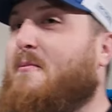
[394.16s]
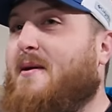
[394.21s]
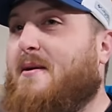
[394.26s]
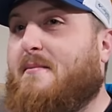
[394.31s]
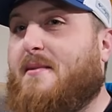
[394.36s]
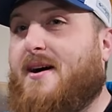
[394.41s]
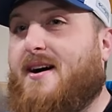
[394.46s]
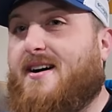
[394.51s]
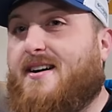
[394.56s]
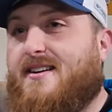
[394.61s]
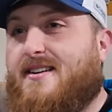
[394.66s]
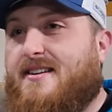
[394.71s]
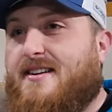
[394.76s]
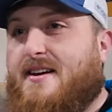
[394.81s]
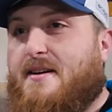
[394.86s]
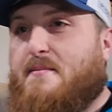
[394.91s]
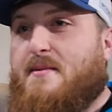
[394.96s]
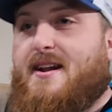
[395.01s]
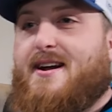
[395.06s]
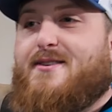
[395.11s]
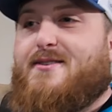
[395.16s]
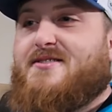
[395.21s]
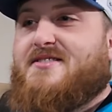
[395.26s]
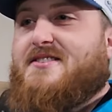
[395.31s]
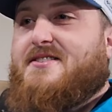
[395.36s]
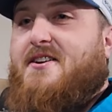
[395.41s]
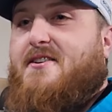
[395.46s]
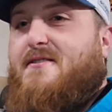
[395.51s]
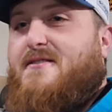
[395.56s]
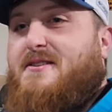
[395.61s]
my mind. I mean, I was
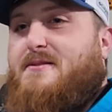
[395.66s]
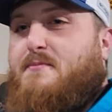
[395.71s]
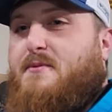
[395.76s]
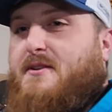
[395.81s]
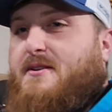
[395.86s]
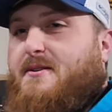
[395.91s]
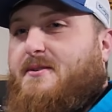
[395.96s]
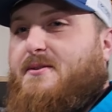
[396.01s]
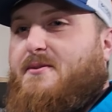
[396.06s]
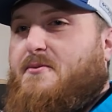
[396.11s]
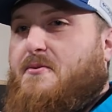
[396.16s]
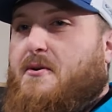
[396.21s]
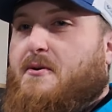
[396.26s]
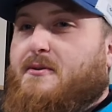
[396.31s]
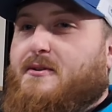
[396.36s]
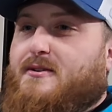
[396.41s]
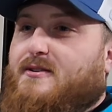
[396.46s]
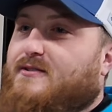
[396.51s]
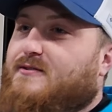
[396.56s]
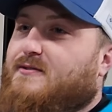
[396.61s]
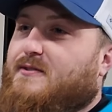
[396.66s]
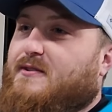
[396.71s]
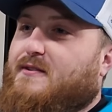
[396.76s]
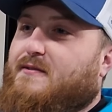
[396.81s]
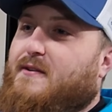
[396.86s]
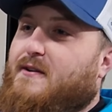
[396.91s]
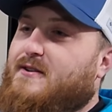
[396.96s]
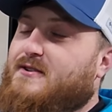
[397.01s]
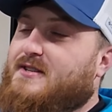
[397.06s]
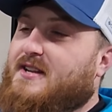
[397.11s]
nervous putting on the rollers for the
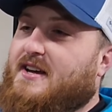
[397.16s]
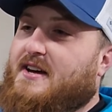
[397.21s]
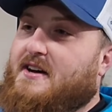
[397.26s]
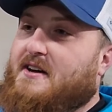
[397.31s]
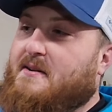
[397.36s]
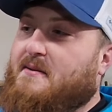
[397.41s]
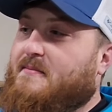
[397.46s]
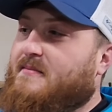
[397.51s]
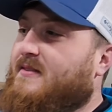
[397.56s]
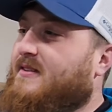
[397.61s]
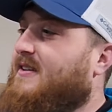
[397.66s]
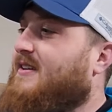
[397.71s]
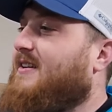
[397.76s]
first time,